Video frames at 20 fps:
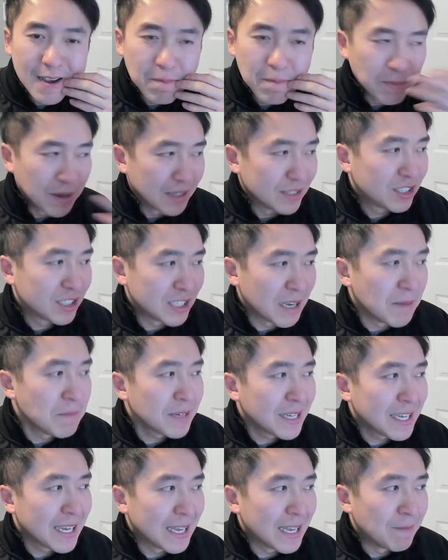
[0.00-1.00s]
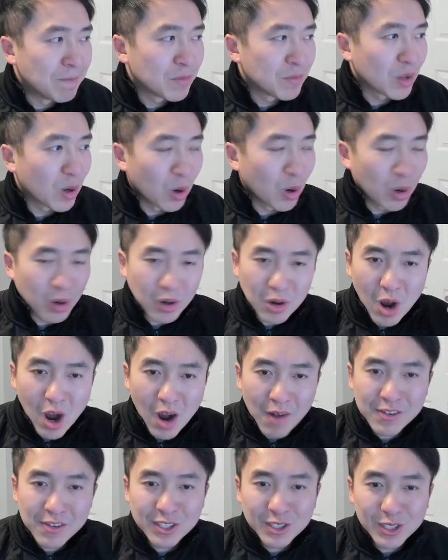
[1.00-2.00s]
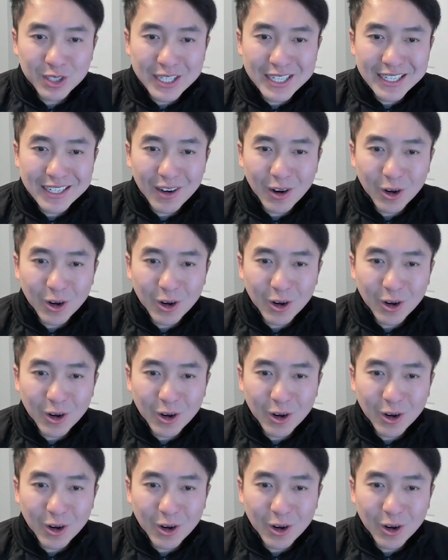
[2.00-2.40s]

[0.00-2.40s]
but some kin obviously